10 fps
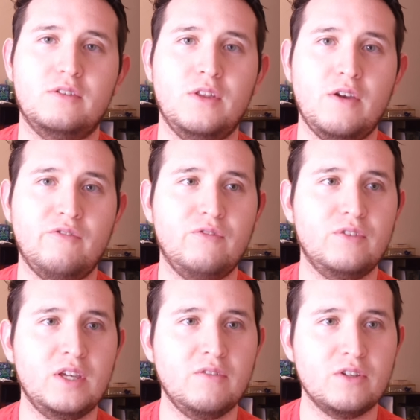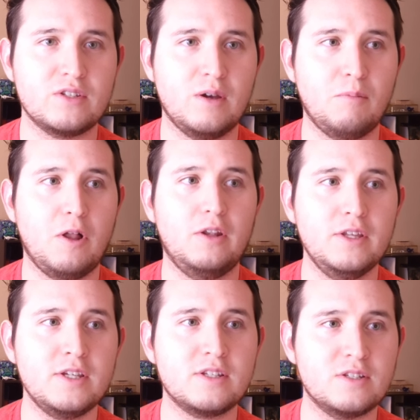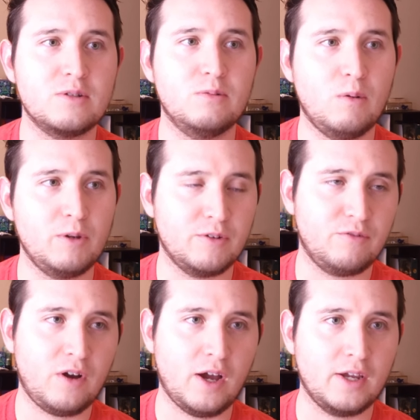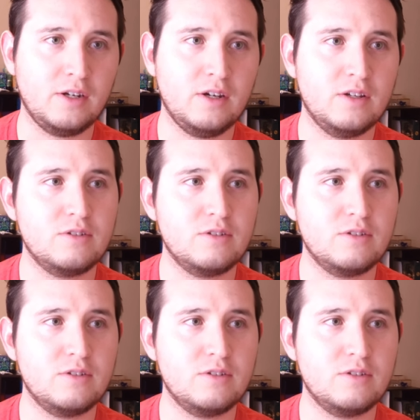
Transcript: they've given us some leaks as to what we can find.